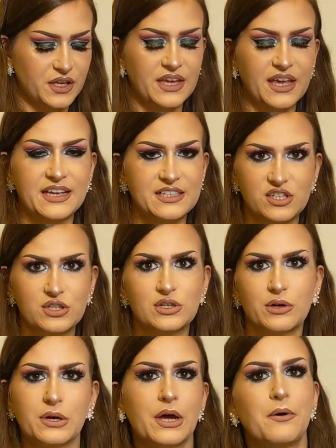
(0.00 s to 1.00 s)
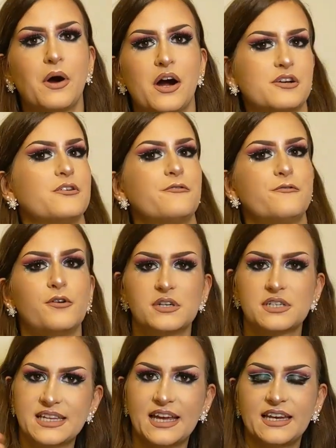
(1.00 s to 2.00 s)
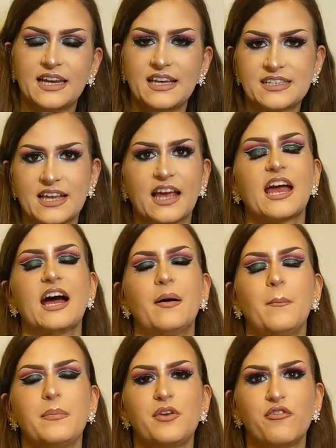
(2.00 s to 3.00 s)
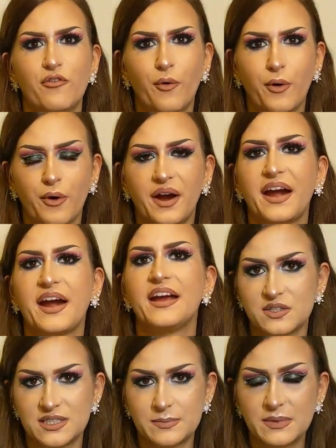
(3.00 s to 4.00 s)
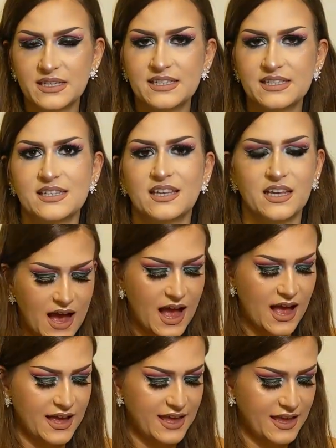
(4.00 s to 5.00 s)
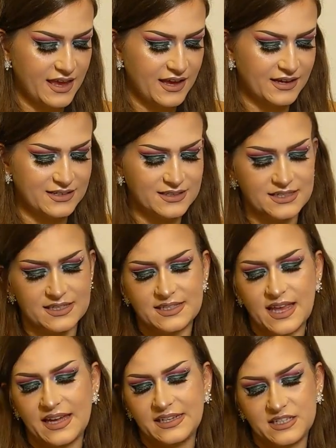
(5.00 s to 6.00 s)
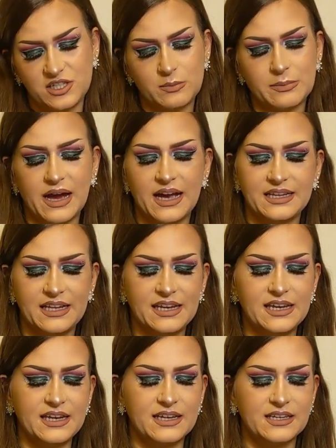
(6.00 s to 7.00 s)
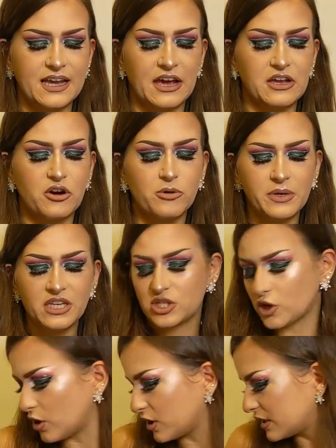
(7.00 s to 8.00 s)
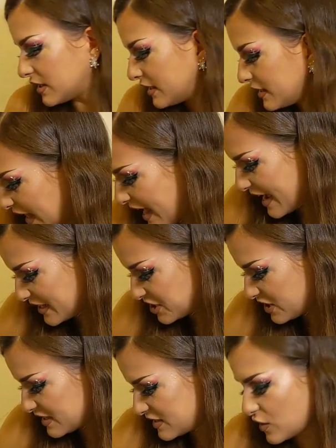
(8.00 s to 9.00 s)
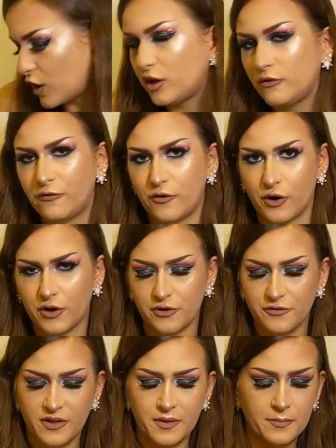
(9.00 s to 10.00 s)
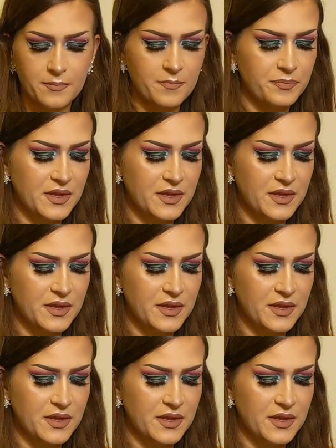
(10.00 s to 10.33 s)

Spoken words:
in case you don't know, are the 4 Sundays that come before Christmas. I decided to buy the Naomi John lashes, all 4 of them.